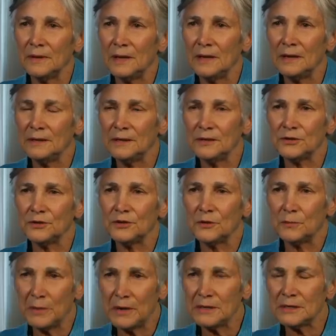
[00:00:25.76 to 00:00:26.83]
in addition to
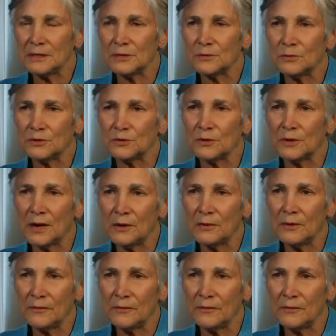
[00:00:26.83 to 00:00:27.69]
the basics, which we're now